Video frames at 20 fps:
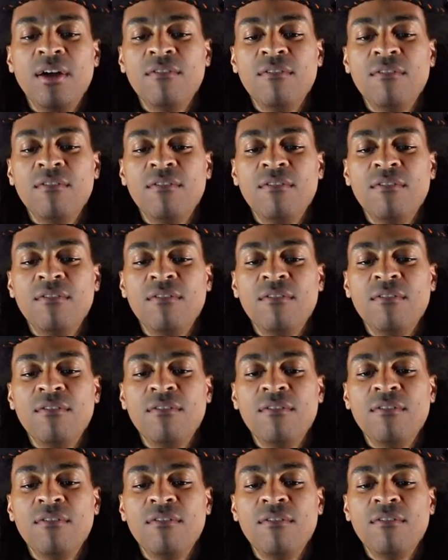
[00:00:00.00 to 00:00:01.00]
for the year
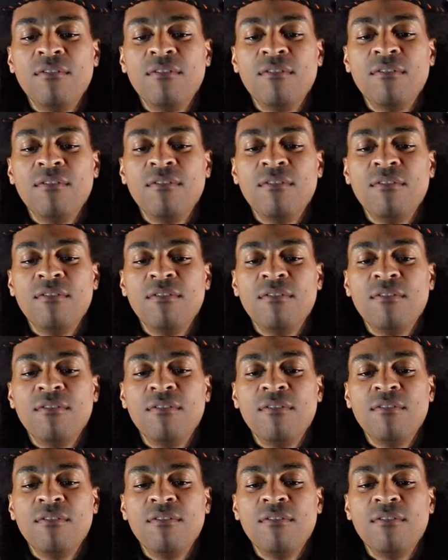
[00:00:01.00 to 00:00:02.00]

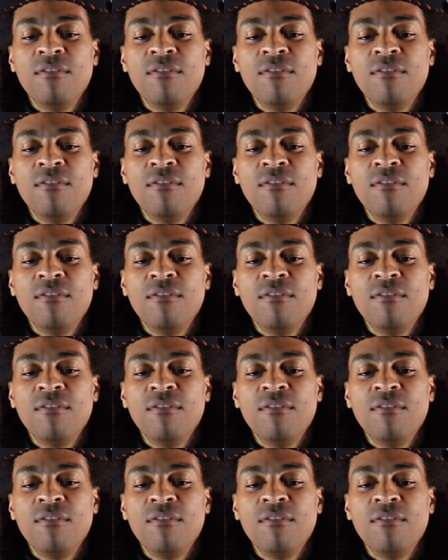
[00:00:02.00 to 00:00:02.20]
2023